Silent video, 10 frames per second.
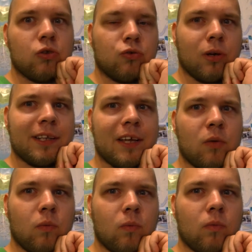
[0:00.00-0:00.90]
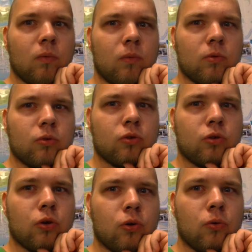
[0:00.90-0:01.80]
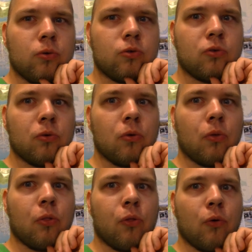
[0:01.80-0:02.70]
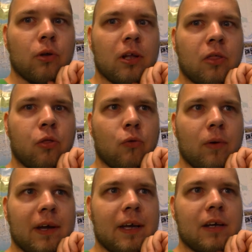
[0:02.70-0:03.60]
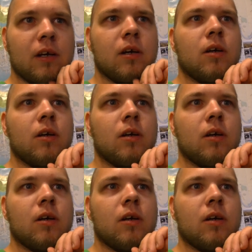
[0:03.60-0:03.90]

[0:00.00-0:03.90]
22 to 33